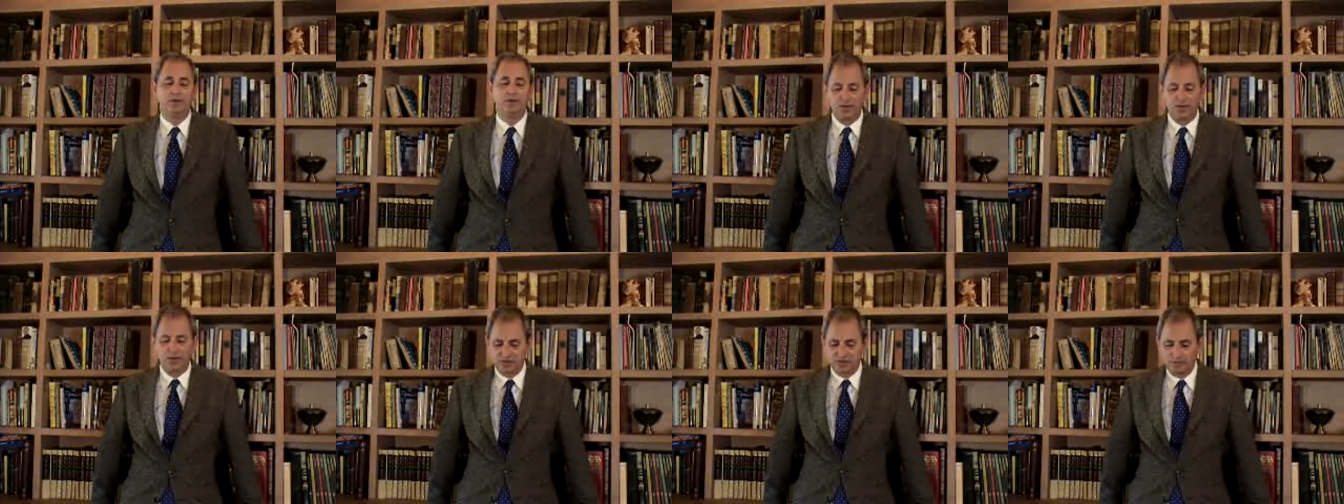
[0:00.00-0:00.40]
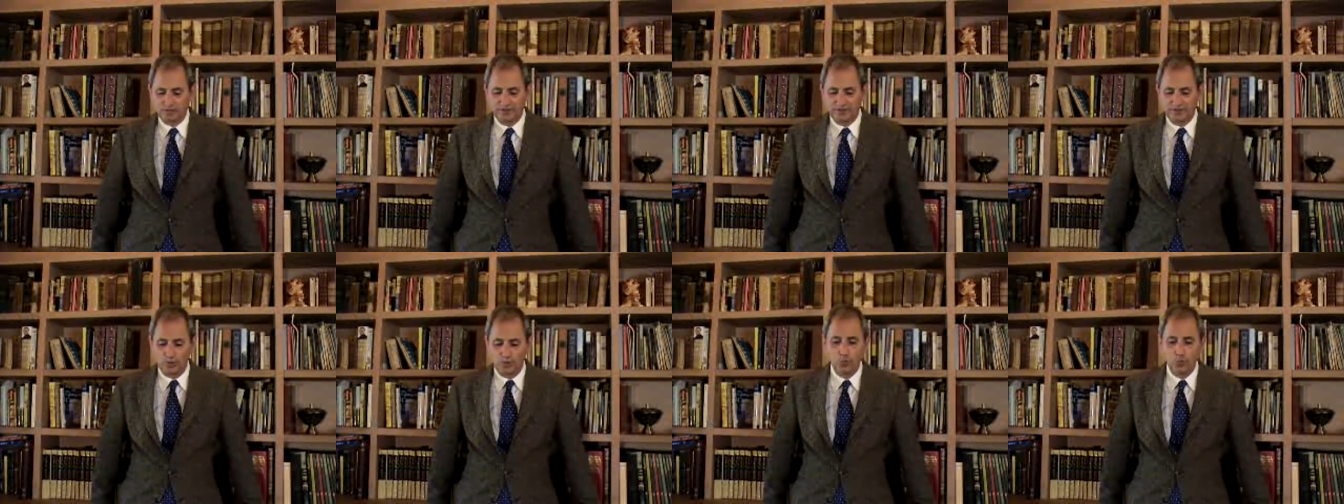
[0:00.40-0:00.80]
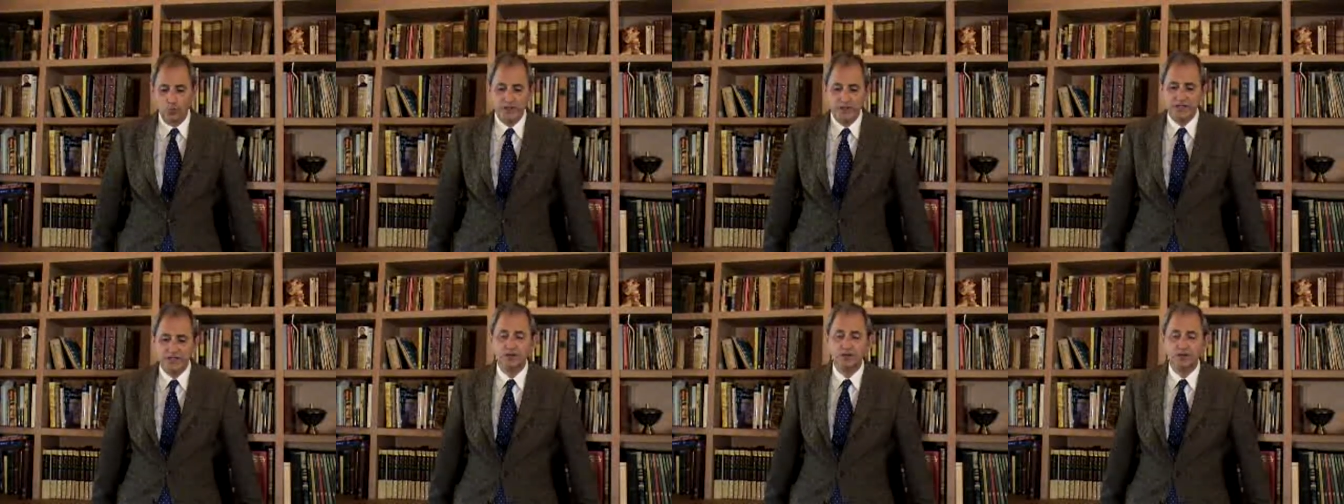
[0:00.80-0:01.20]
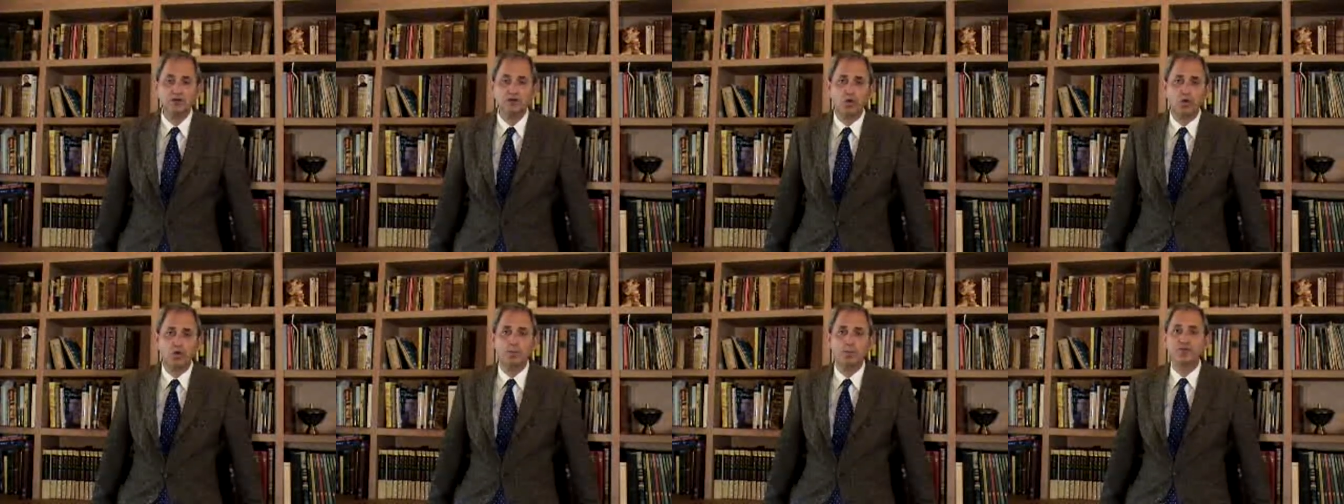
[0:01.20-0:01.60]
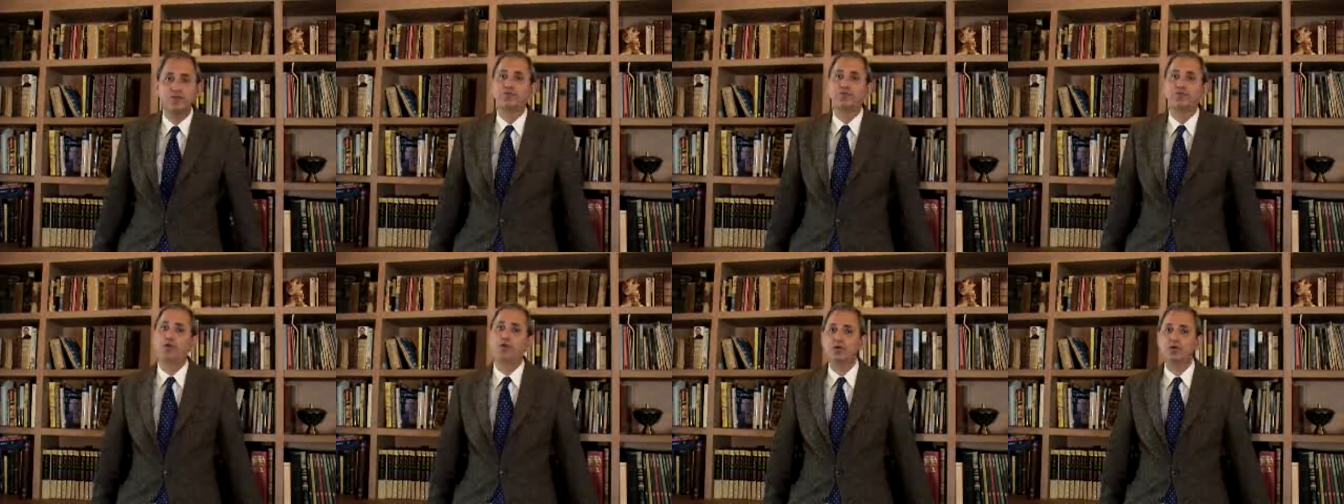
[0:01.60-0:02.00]
possibly a week
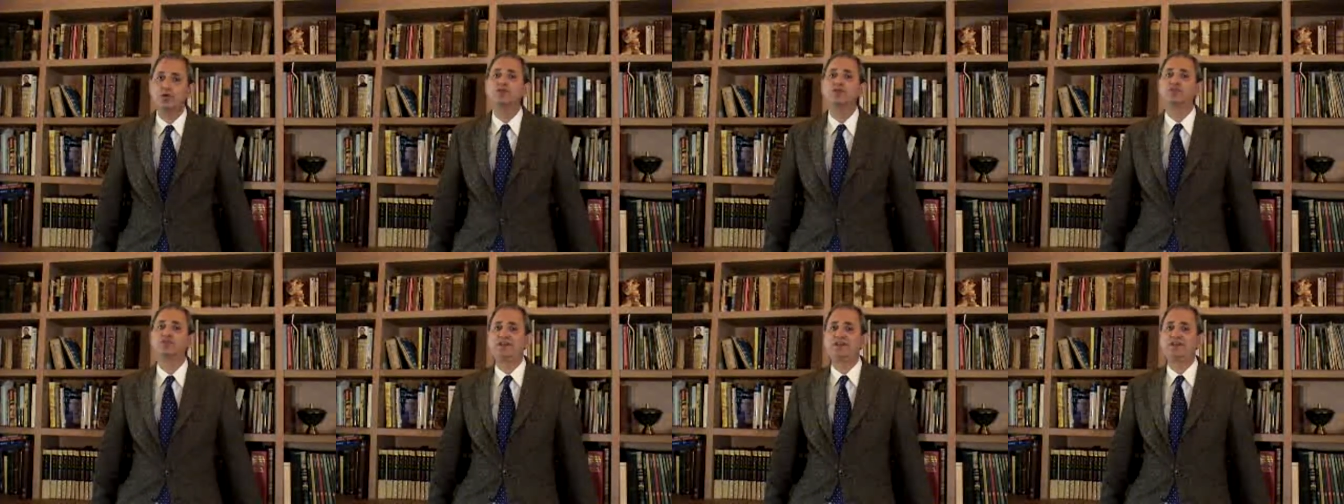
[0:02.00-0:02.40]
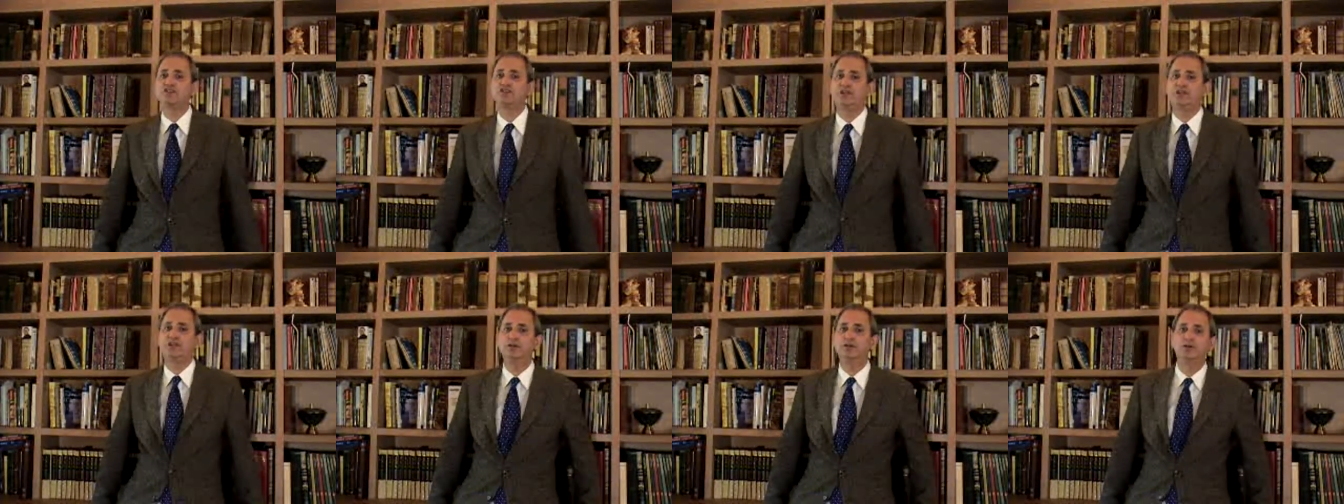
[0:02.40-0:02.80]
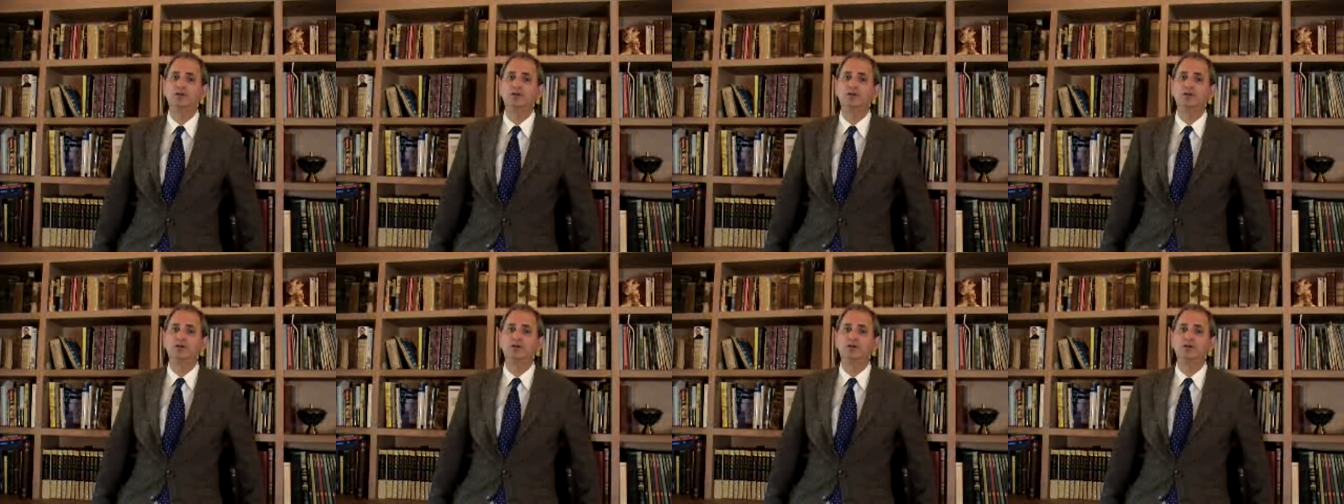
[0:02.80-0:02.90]
before the session